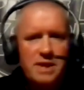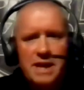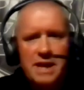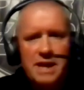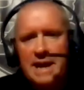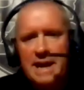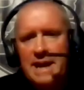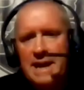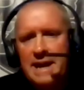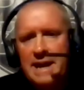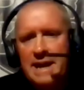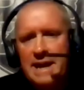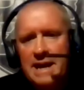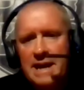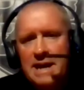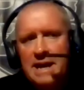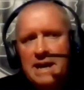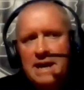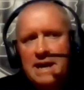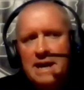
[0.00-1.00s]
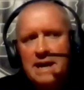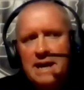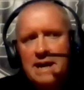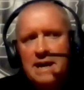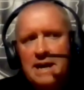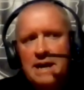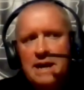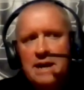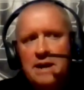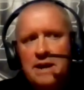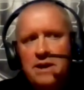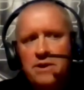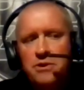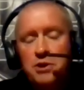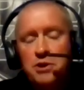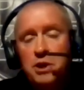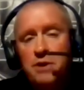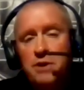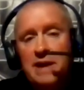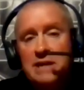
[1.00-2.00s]
And
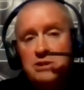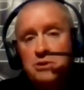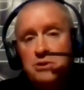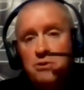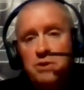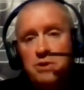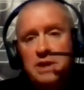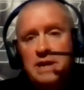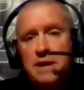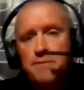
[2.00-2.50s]
that certainly